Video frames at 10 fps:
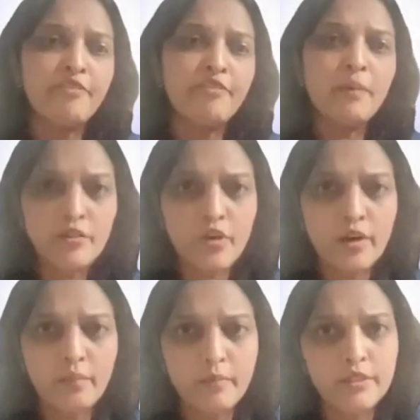female
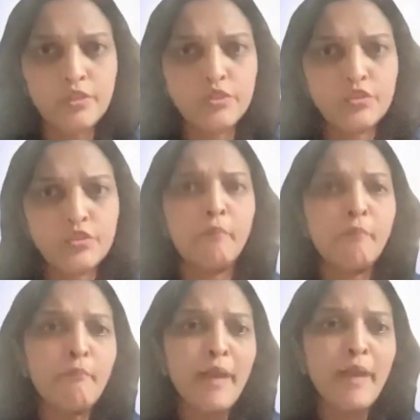therapists
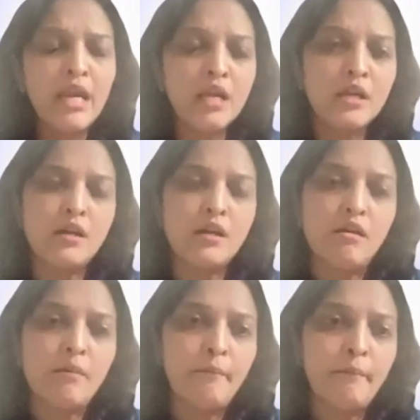make
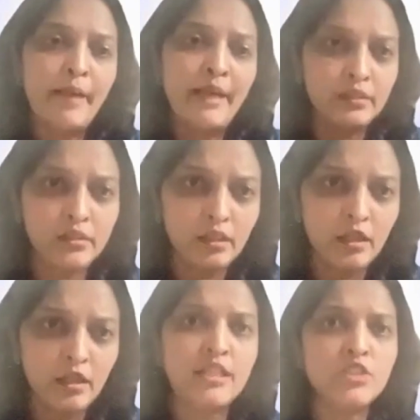male
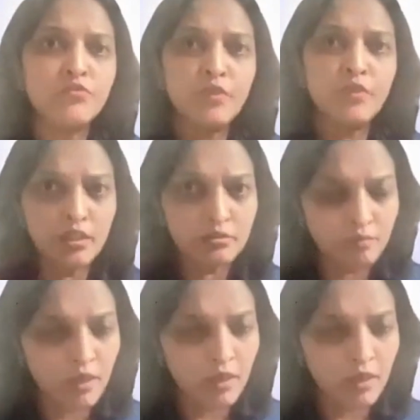clients feel